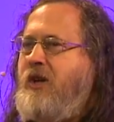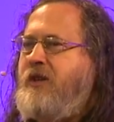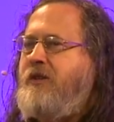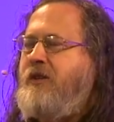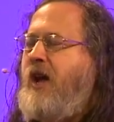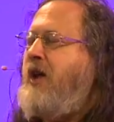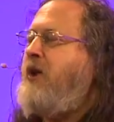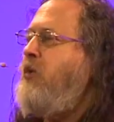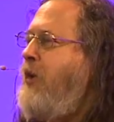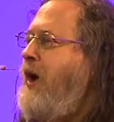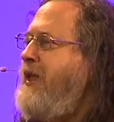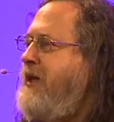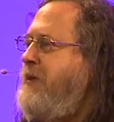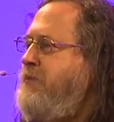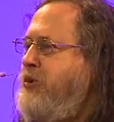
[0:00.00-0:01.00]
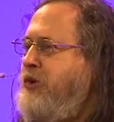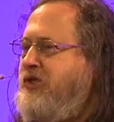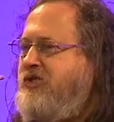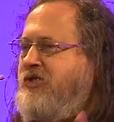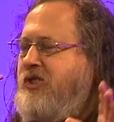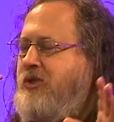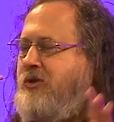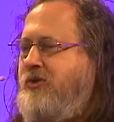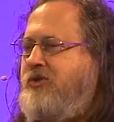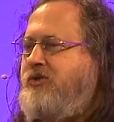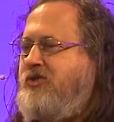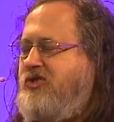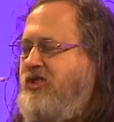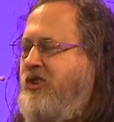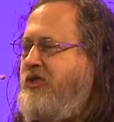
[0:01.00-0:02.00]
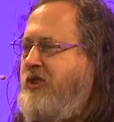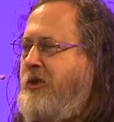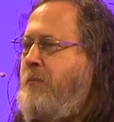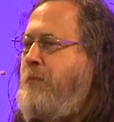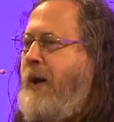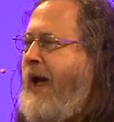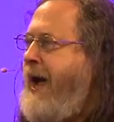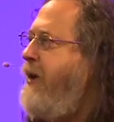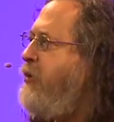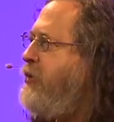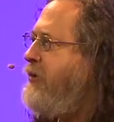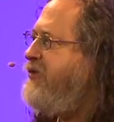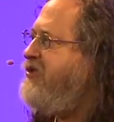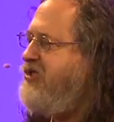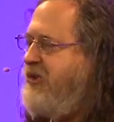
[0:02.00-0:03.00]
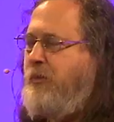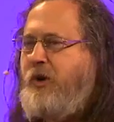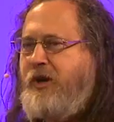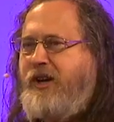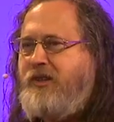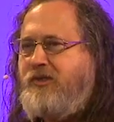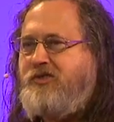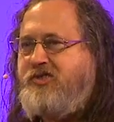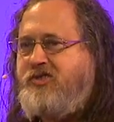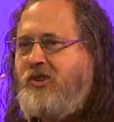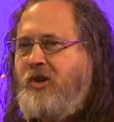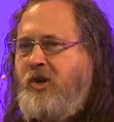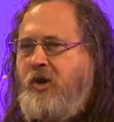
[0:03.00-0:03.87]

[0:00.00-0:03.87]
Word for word: not a way that puts the users under the power of someone else,